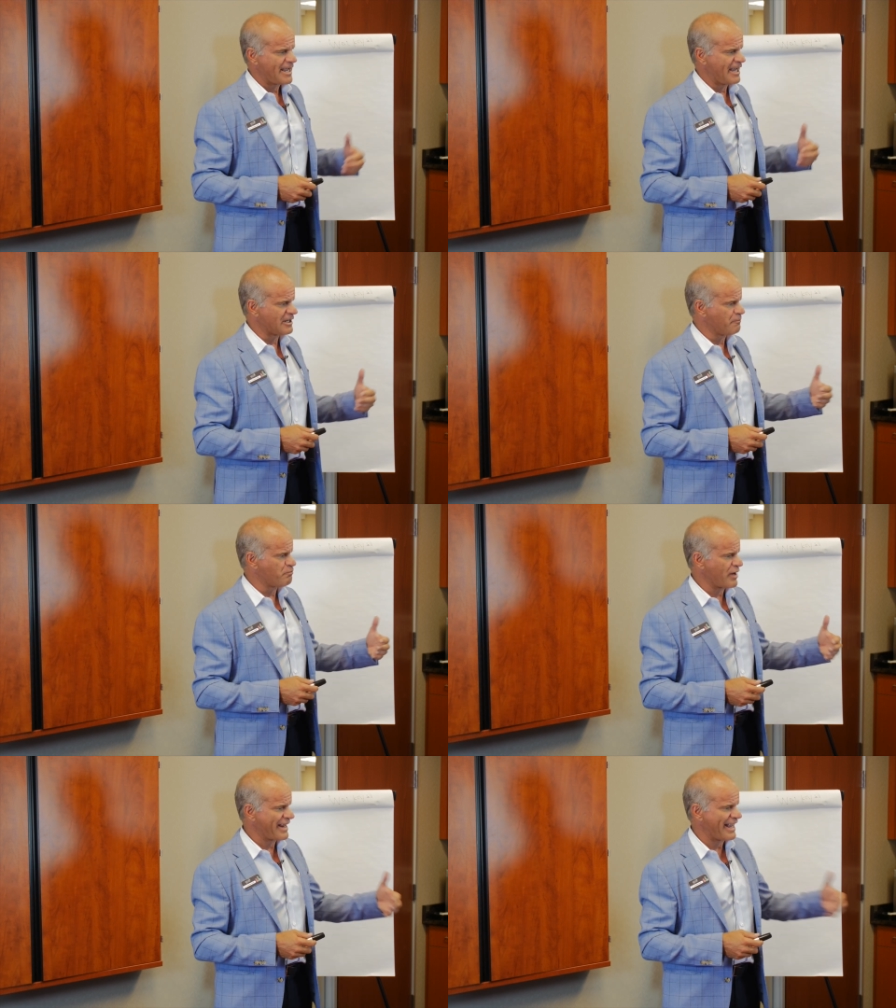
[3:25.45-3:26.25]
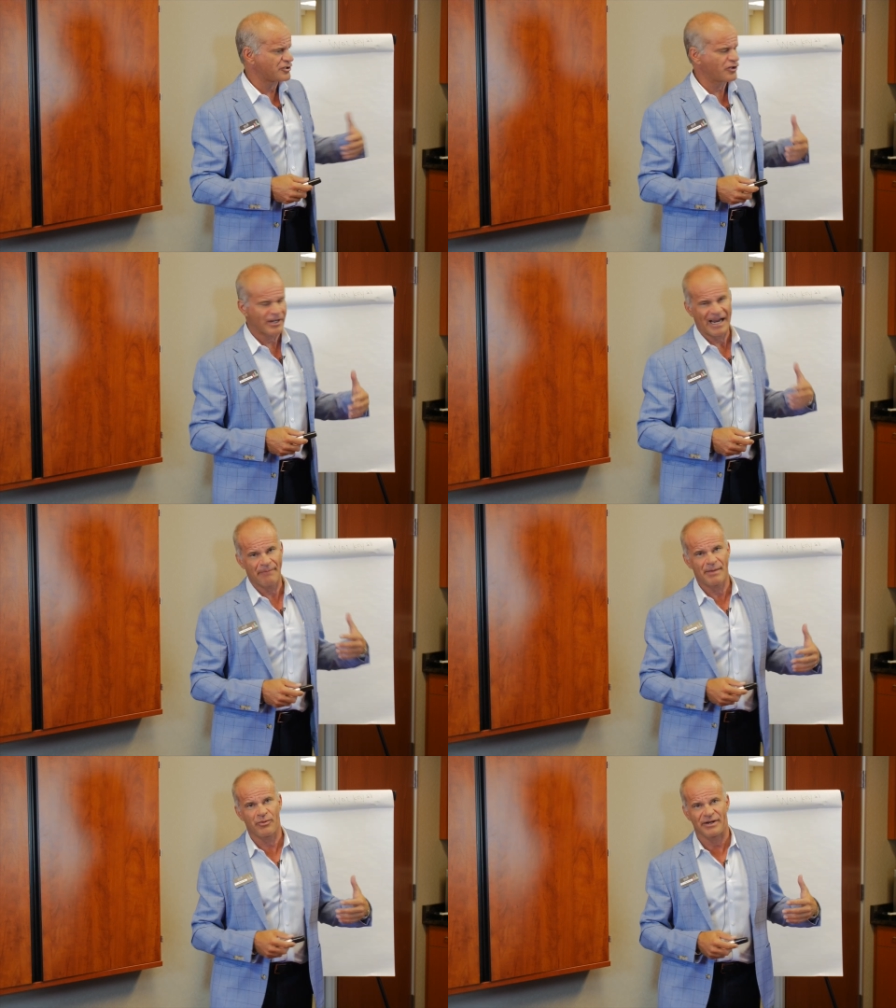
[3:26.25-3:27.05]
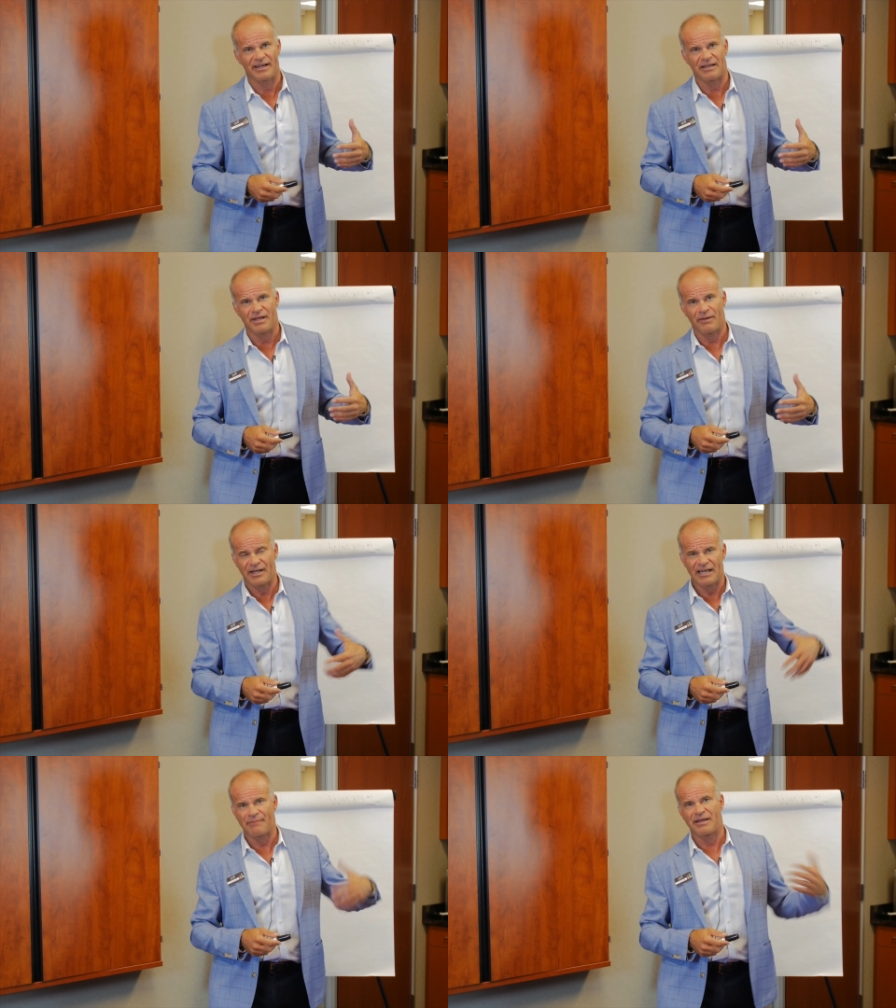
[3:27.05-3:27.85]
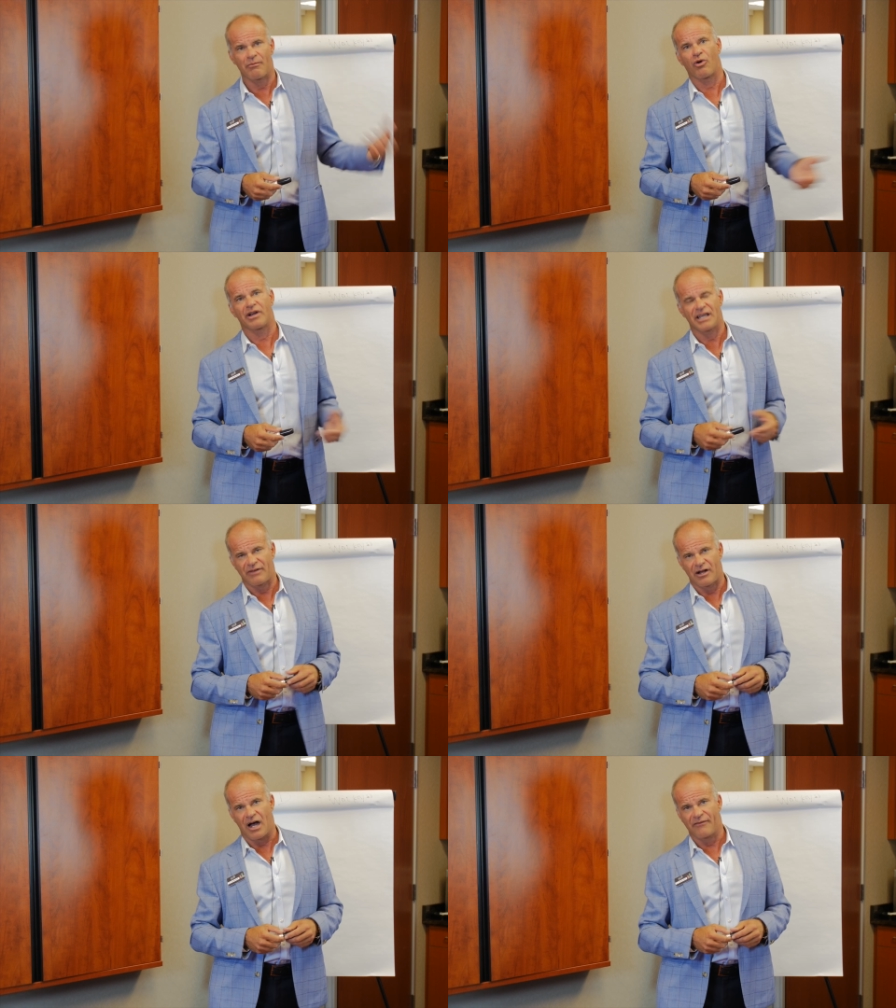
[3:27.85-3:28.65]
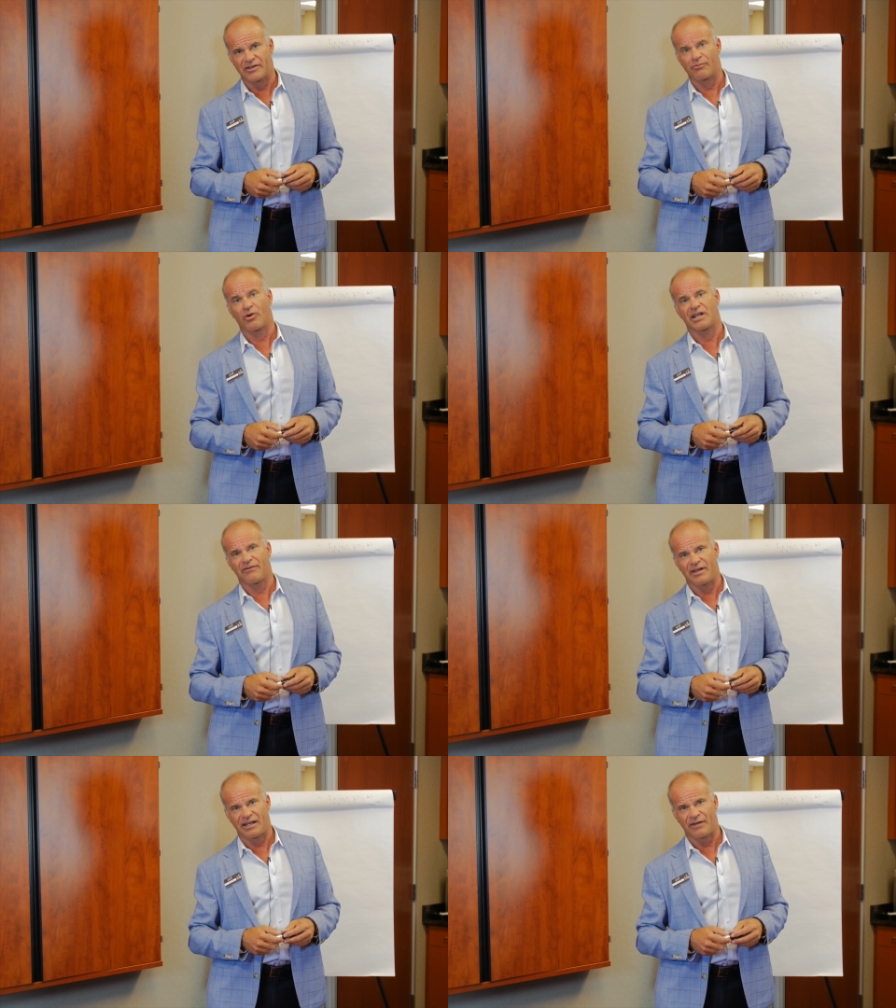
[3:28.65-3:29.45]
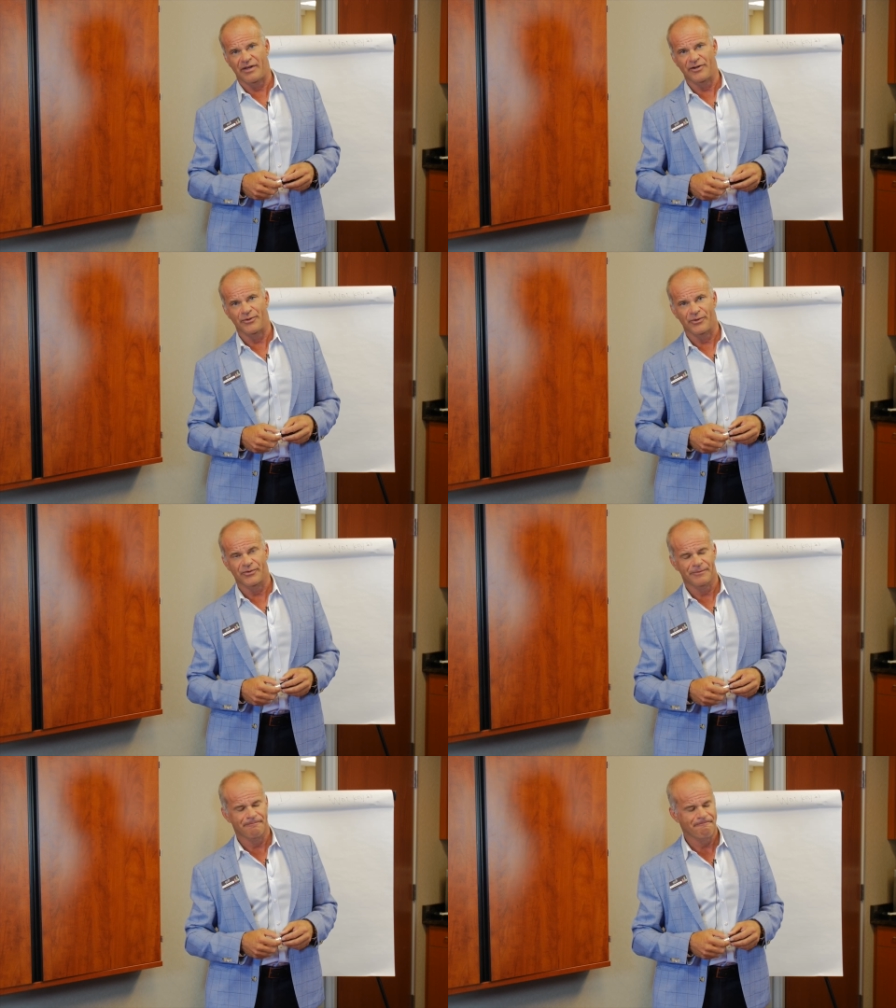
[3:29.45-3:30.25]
And to bring us to the kind of people we need to be, we need to be a more giving office, more giving individuals.